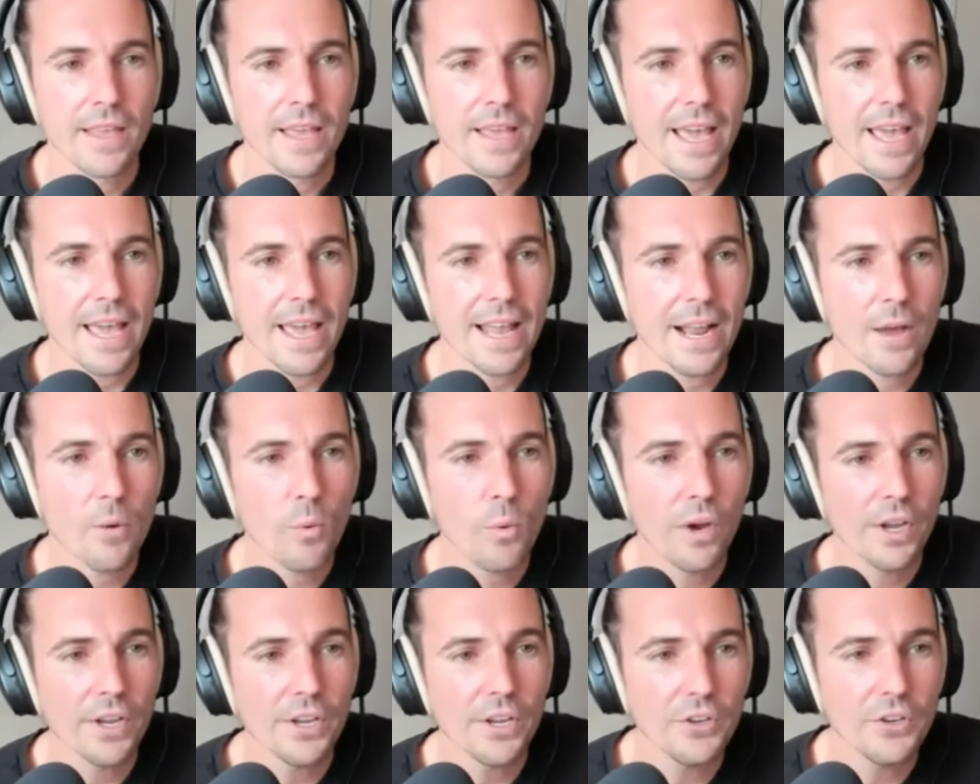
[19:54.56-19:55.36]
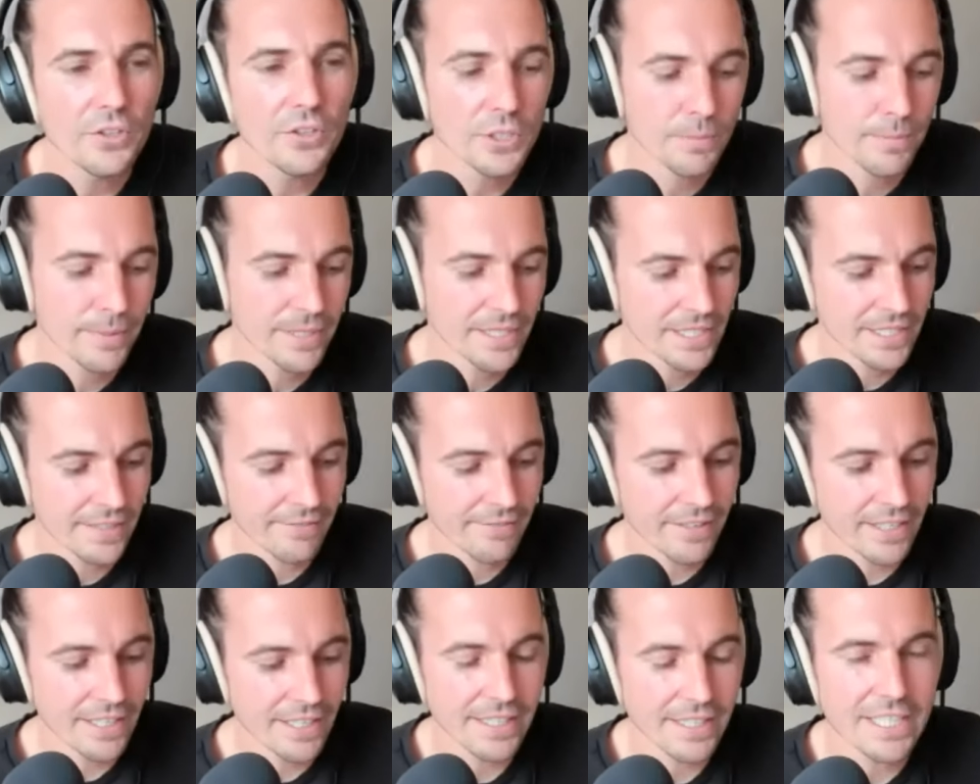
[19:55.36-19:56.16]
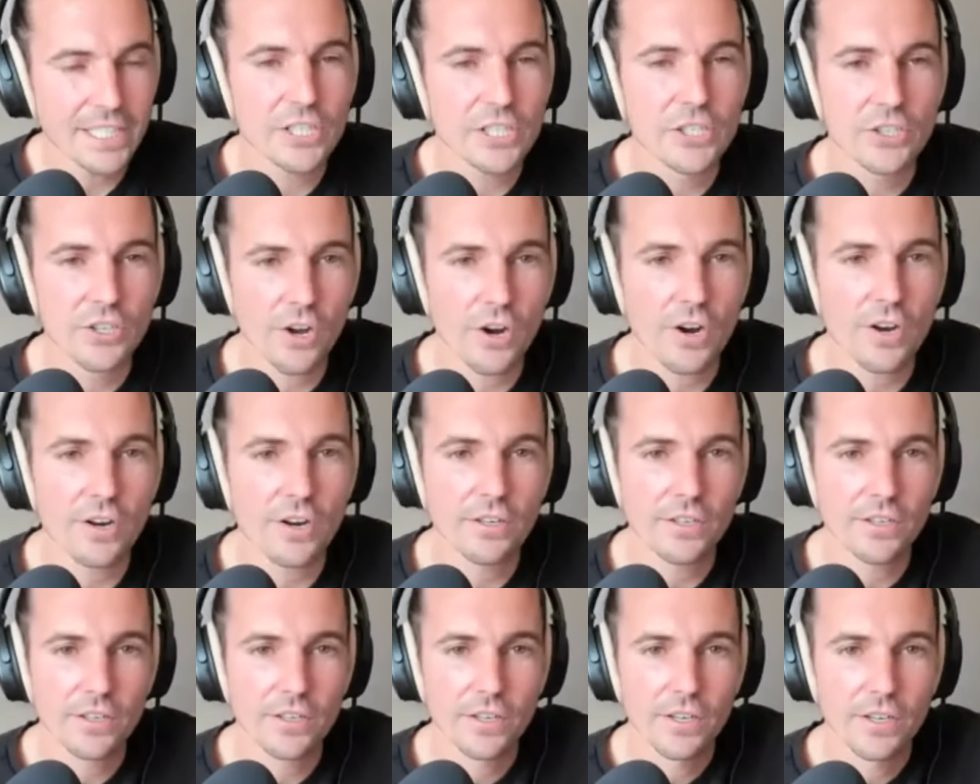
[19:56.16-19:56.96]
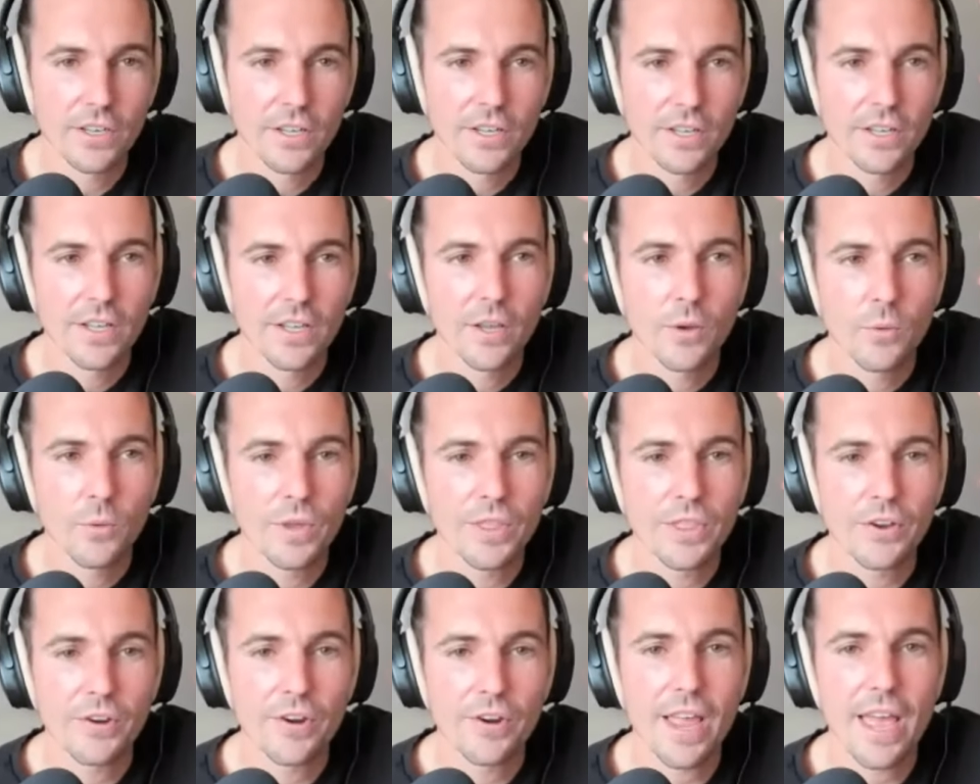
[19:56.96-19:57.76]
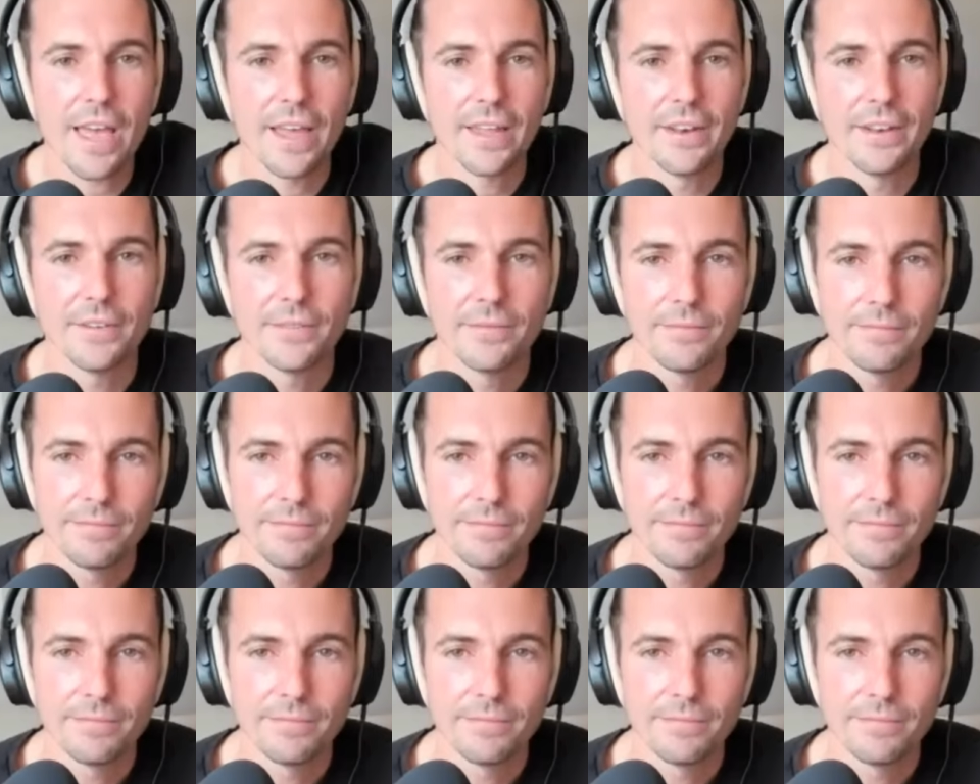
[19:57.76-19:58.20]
And I want you to specifically start with your head.